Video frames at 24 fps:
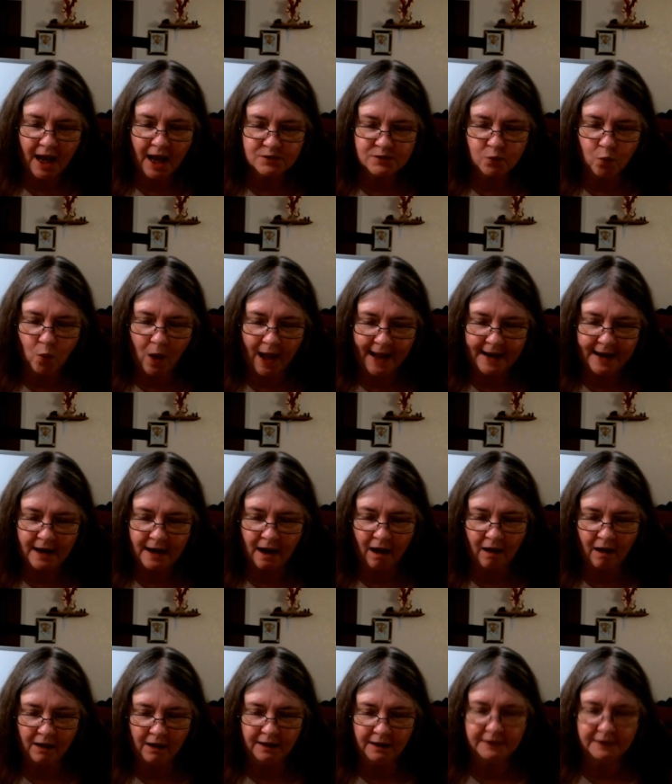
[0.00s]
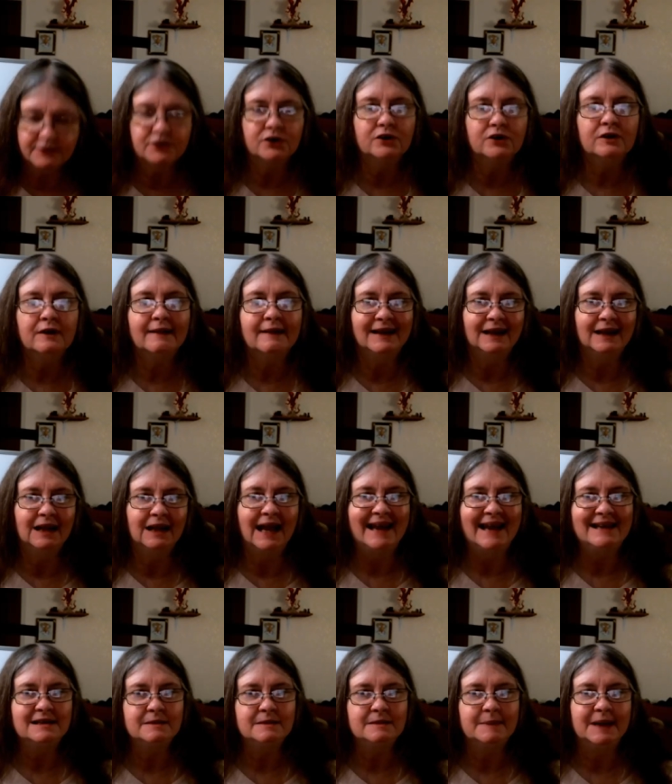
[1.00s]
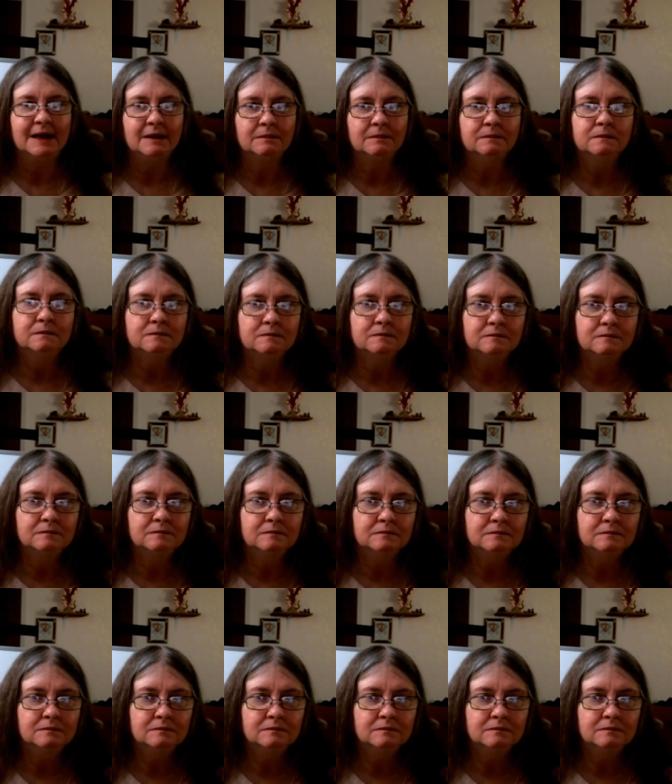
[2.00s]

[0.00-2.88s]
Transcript: she has one alter that likes me.